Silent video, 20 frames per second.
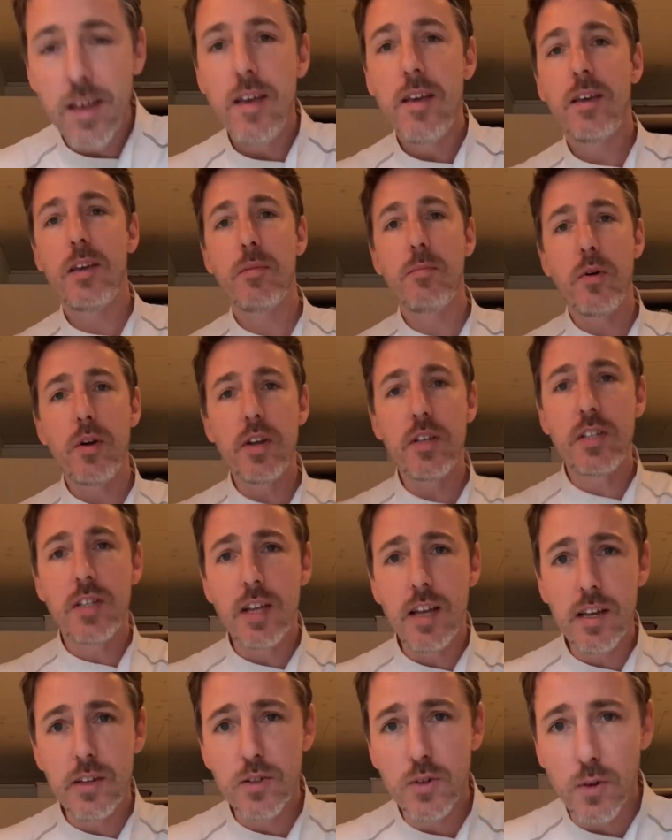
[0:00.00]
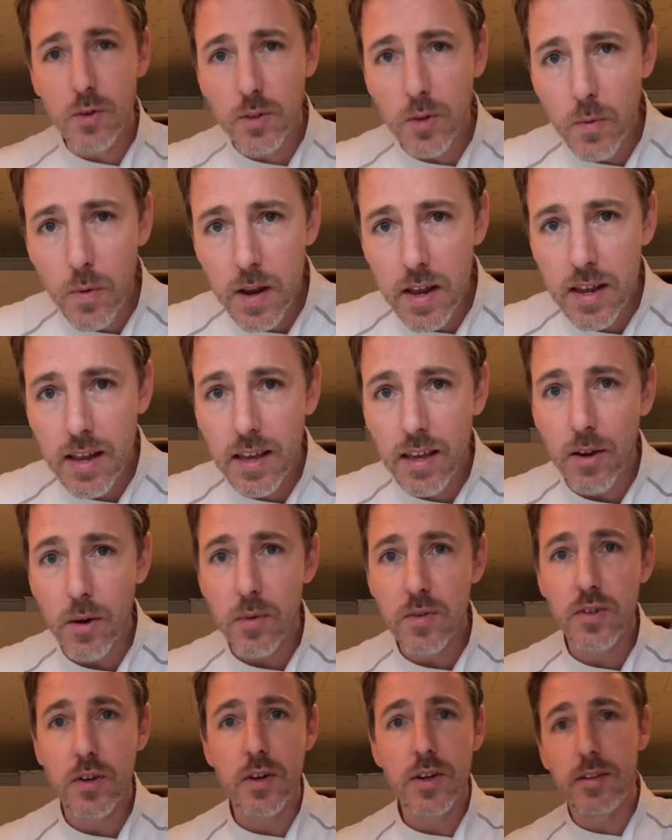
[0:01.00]
You might have seen during the week I was
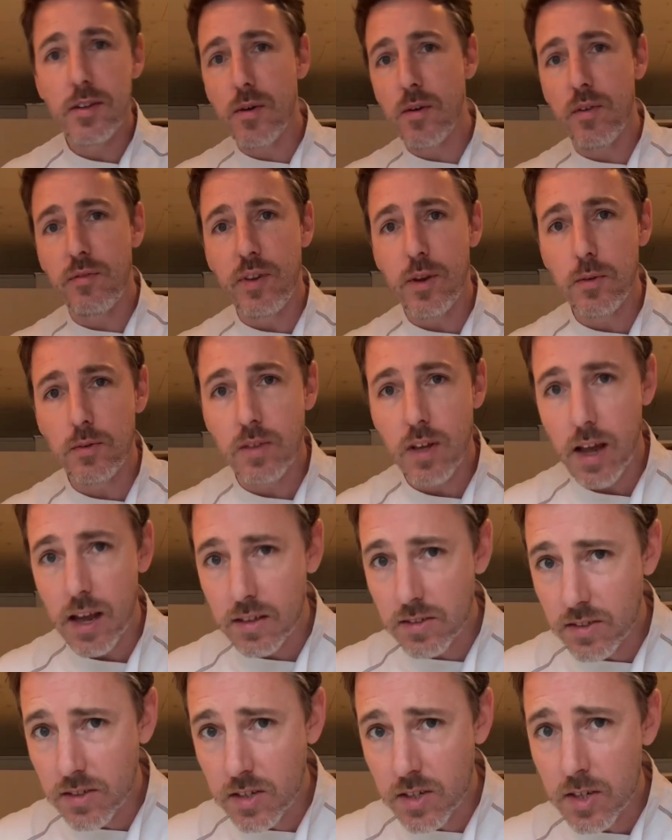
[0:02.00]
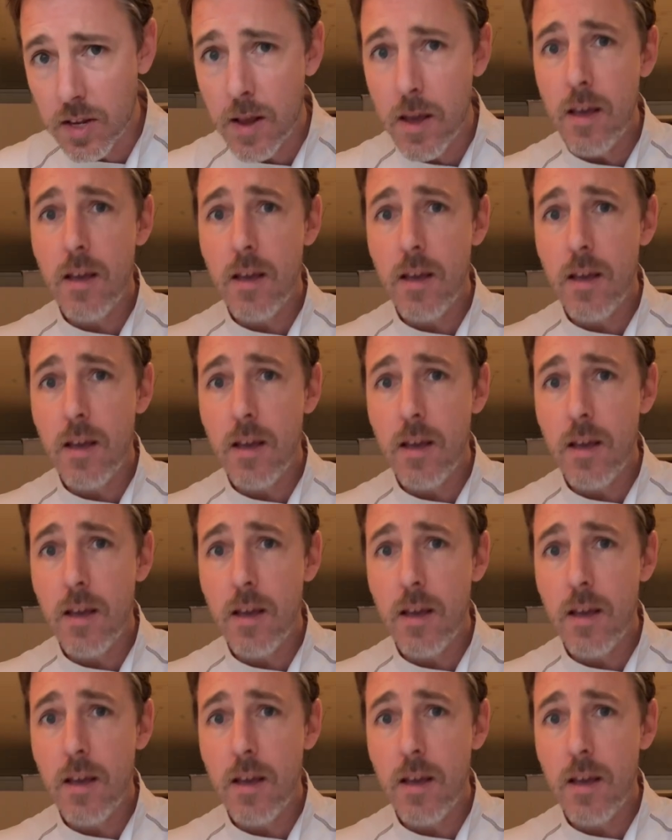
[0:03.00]
kind of doing a few tests.